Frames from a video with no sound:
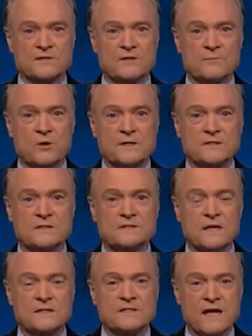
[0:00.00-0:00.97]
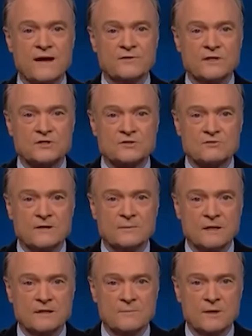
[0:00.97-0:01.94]
And the president does have an
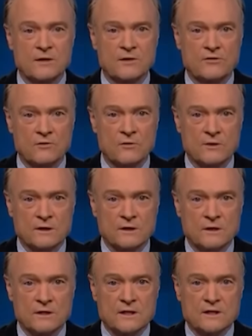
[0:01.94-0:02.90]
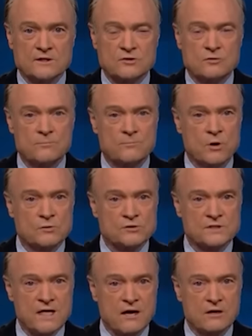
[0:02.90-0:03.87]
extremely limited authority to impose
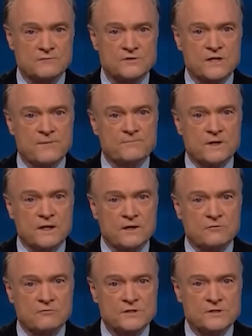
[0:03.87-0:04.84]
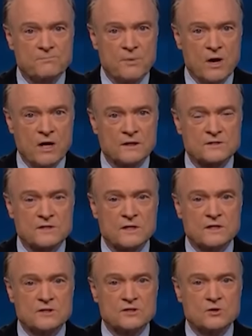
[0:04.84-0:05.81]
tariffs in
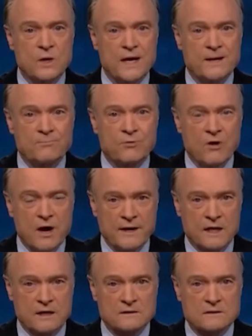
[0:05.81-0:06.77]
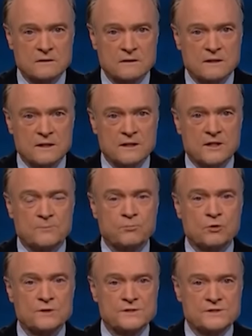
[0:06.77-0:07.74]
response to a product that
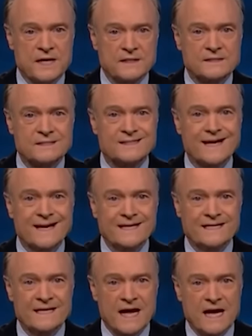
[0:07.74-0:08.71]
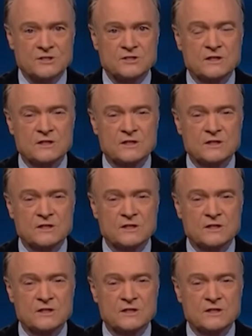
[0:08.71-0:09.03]
presents a national